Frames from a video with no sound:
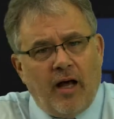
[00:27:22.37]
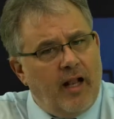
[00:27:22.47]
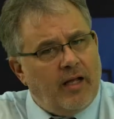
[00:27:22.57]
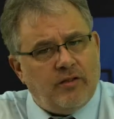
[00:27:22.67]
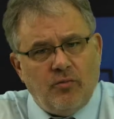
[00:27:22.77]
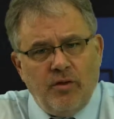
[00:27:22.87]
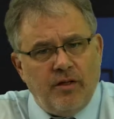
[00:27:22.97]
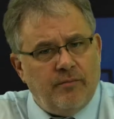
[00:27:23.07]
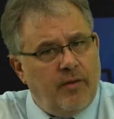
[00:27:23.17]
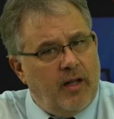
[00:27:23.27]
I like to
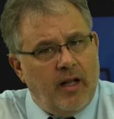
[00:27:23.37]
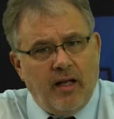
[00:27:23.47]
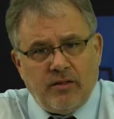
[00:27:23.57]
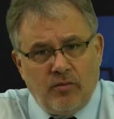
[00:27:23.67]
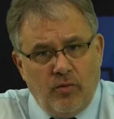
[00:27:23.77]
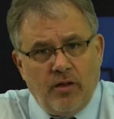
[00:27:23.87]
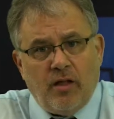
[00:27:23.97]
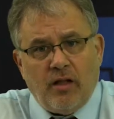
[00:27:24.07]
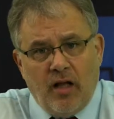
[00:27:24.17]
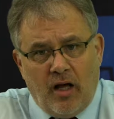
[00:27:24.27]
win. Man, I like to win
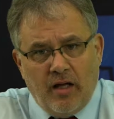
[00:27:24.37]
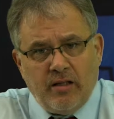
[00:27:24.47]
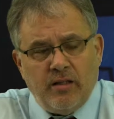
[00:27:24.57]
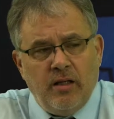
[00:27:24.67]
a lot.